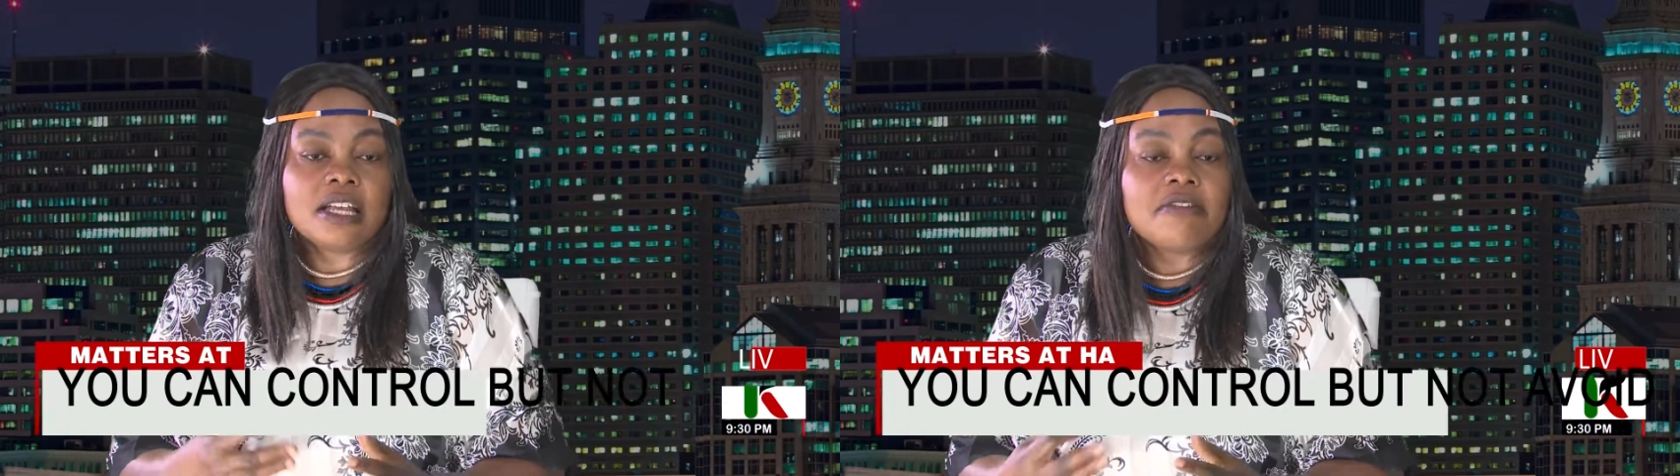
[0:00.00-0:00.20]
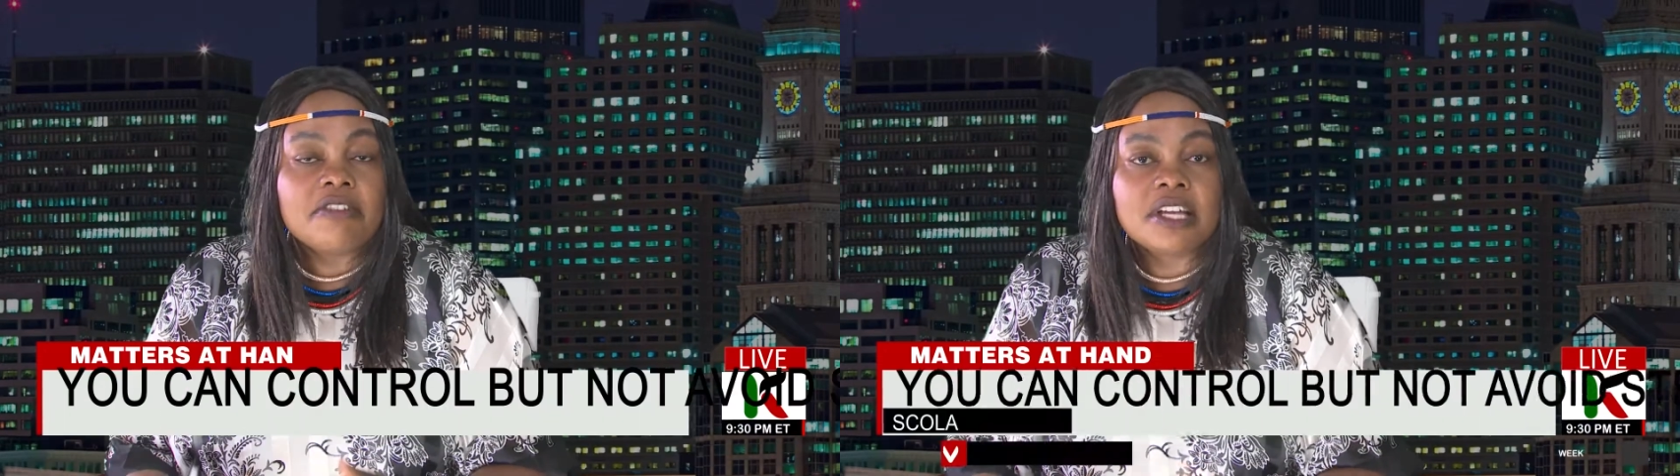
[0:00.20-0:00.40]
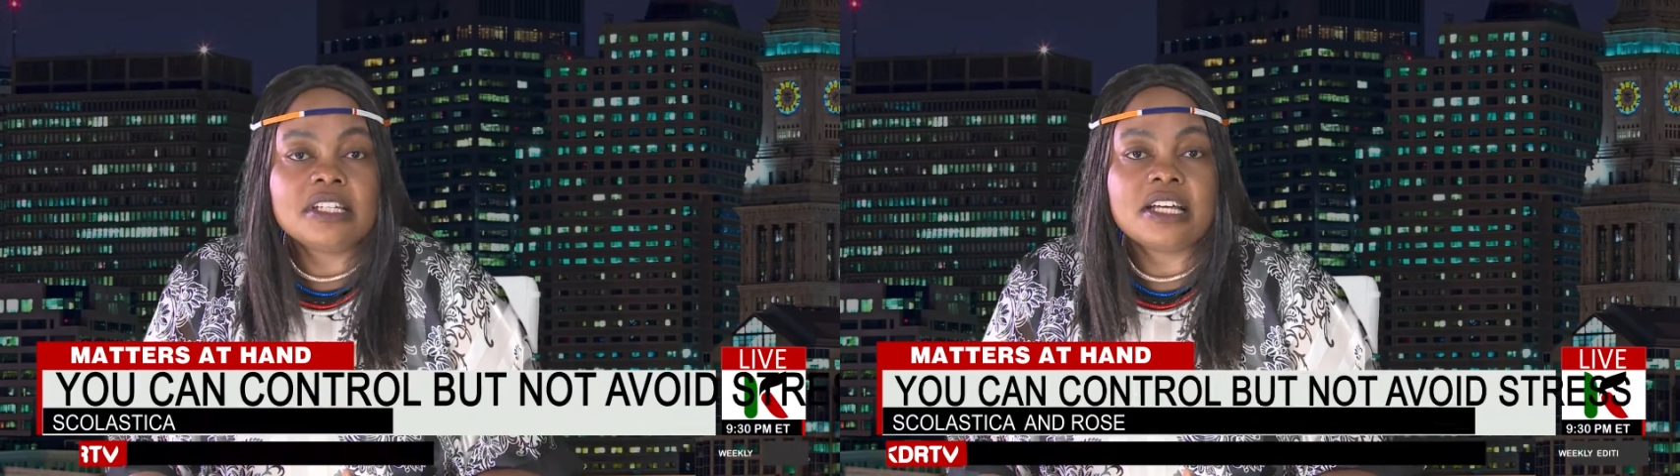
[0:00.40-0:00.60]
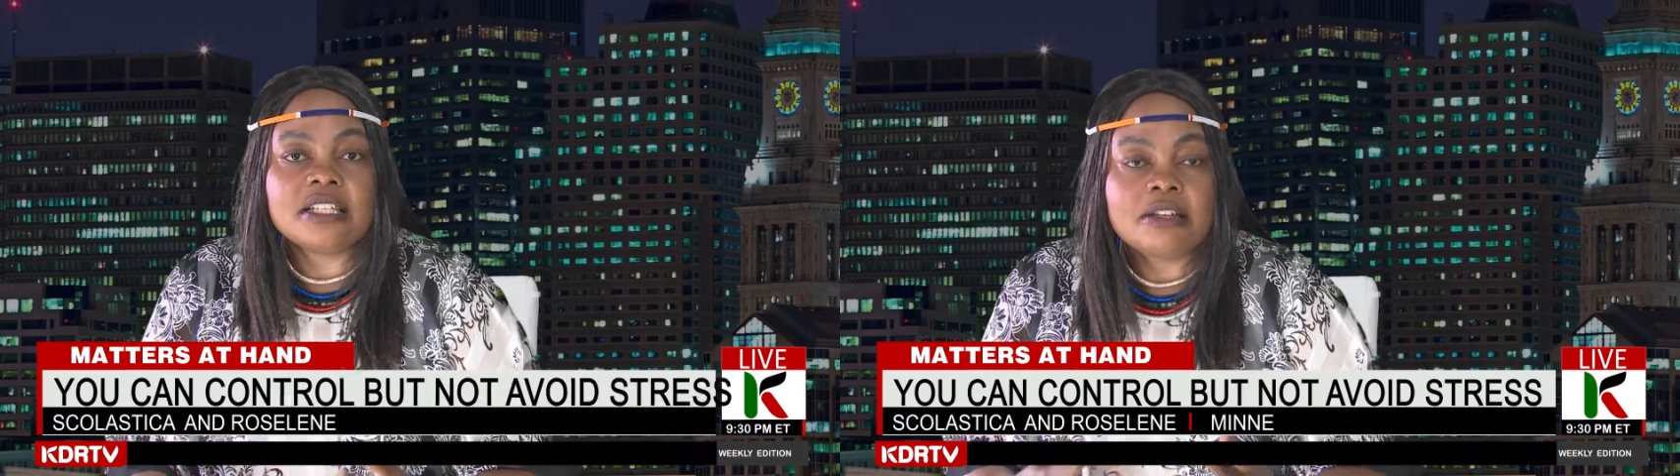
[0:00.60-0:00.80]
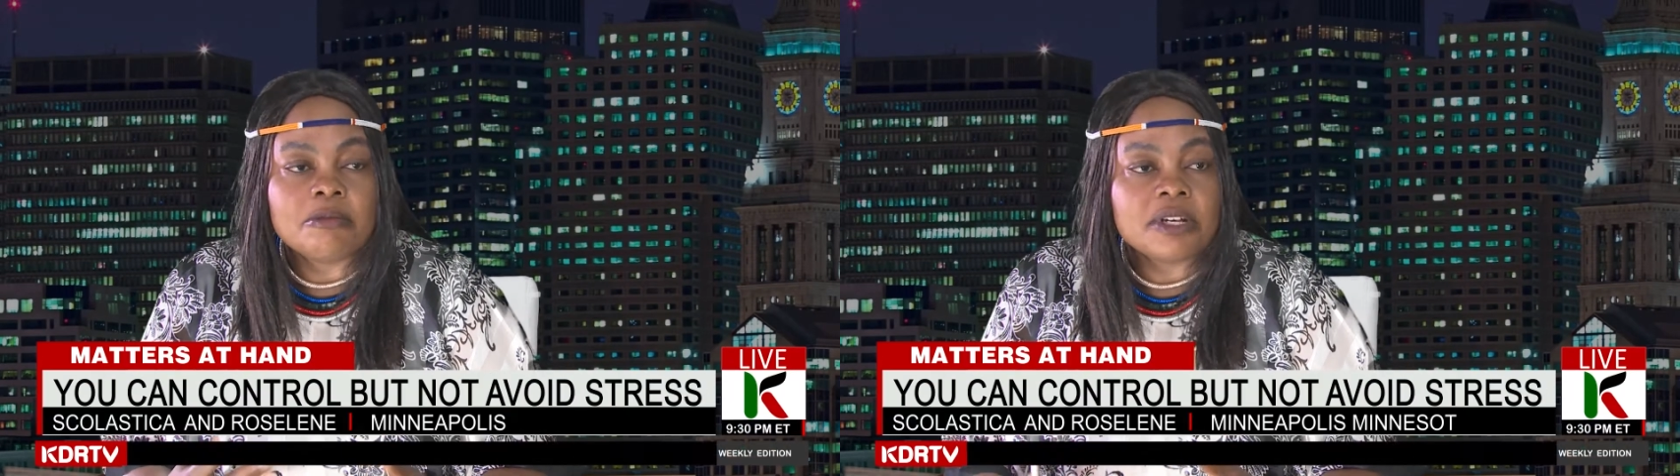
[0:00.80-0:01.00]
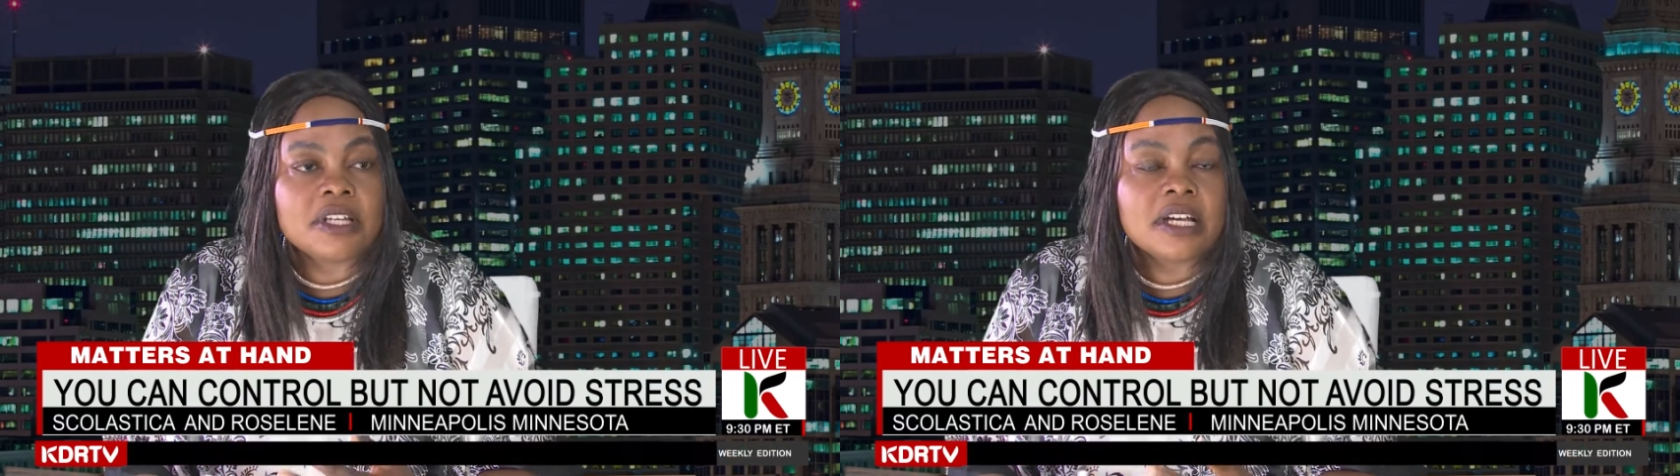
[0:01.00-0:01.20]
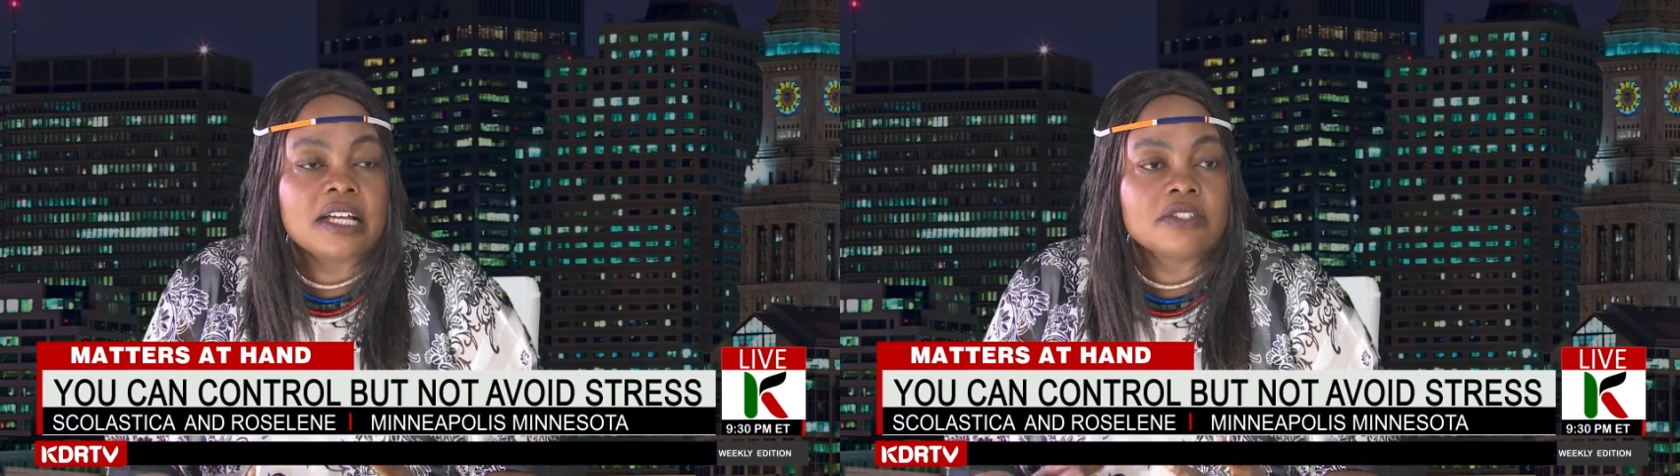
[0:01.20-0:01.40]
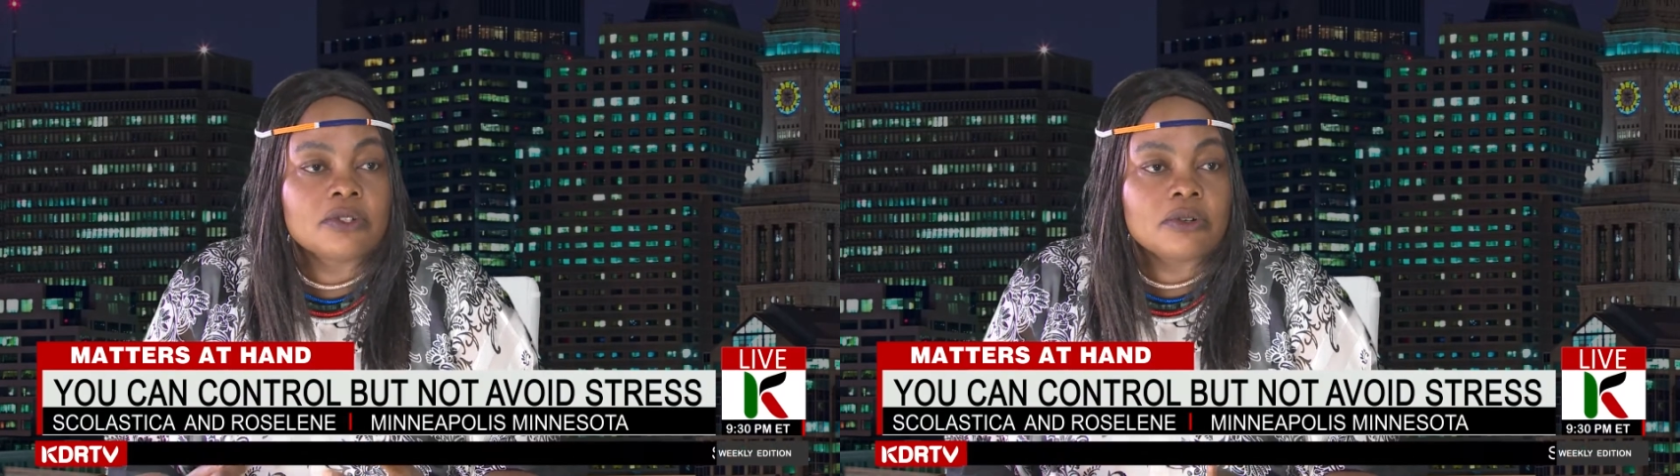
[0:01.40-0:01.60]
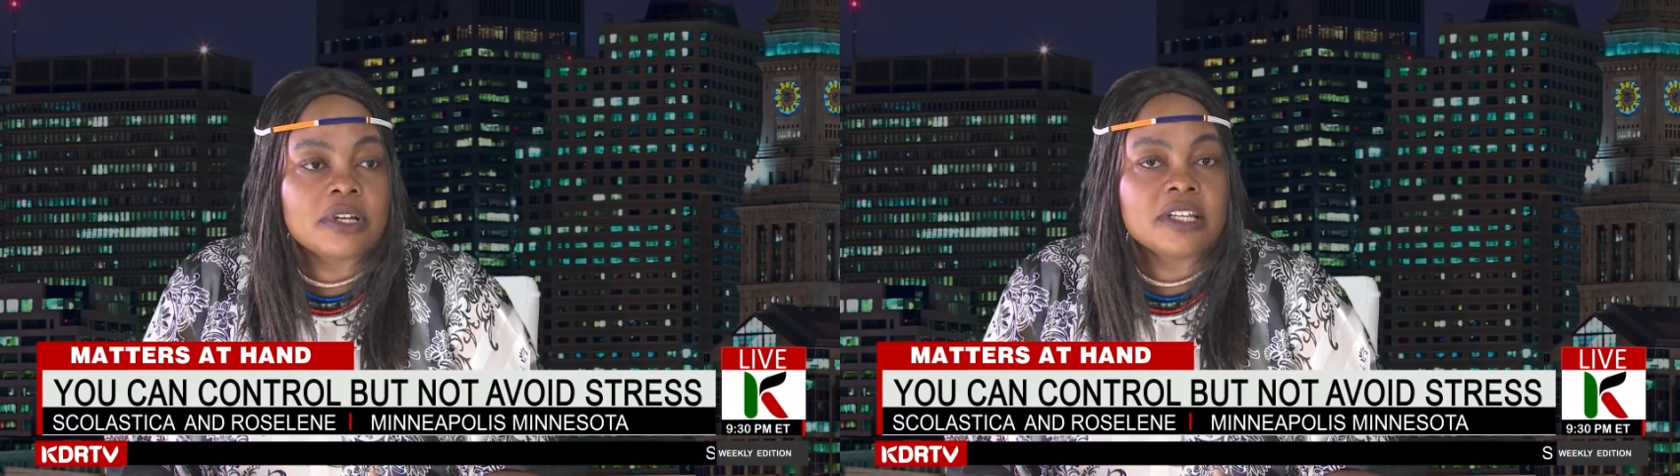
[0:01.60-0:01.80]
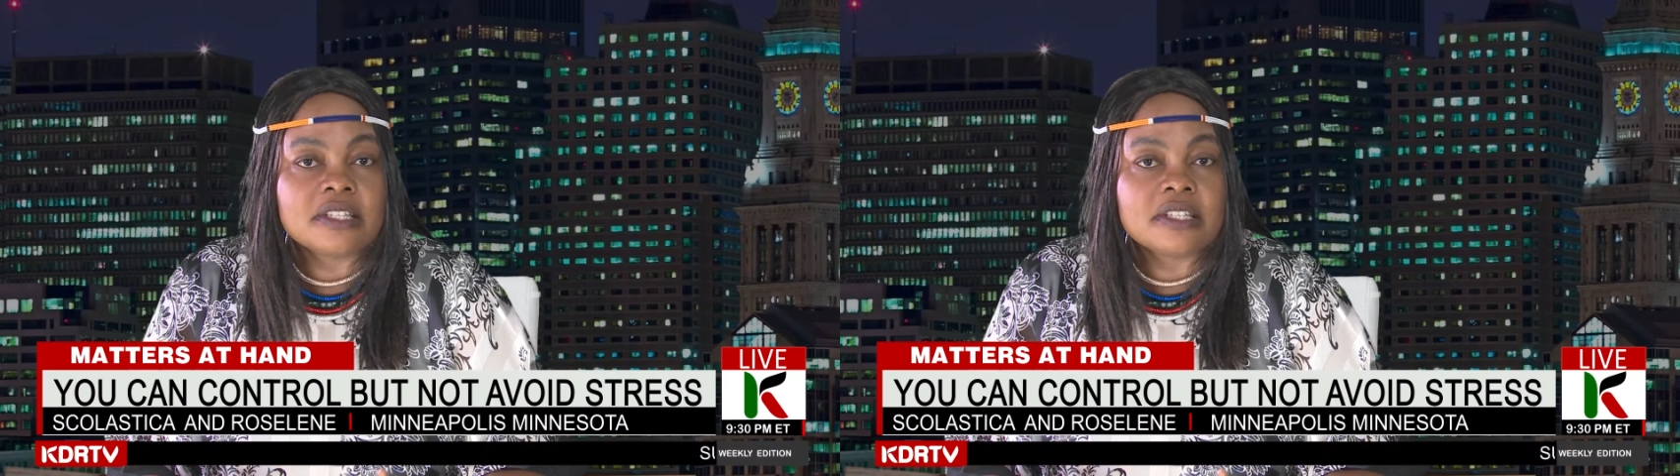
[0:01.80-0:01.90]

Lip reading: affect us and bring us stress.